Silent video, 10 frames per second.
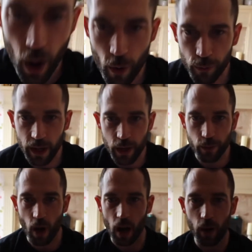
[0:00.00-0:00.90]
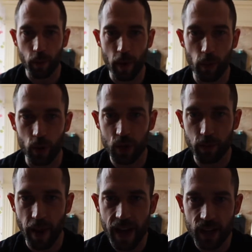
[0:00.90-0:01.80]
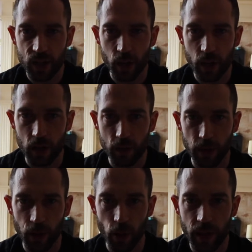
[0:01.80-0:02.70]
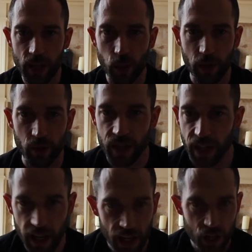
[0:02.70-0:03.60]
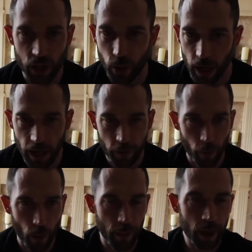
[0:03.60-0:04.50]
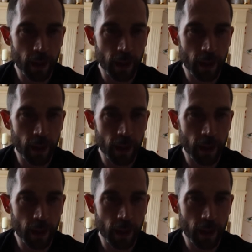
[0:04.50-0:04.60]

hopefully you've got a little bit more space so you can be doing this, whether it's in your kitchen or your living room.